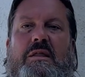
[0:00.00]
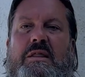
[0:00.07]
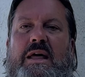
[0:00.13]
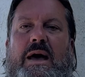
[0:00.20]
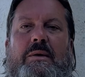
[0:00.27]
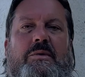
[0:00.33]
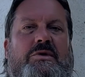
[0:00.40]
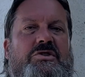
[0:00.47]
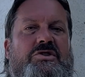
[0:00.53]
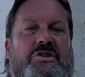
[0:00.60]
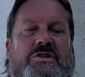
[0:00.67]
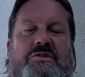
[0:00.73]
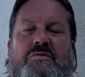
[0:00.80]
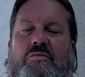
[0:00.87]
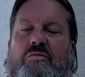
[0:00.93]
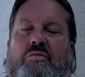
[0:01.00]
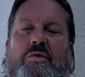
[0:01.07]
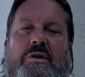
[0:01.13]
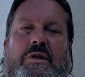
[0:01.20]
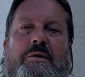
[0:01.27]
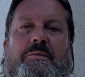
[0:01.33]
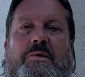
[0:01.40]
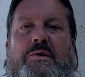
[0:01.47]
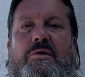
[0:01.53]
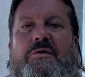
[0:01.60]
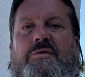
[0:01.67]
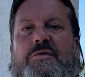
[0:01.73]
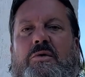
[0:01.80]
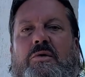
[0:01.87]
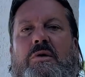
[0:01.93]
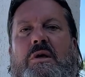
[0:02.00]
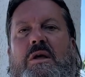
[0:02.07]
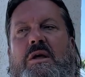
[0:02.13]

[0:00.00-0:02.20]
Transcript: That was just really beautiful.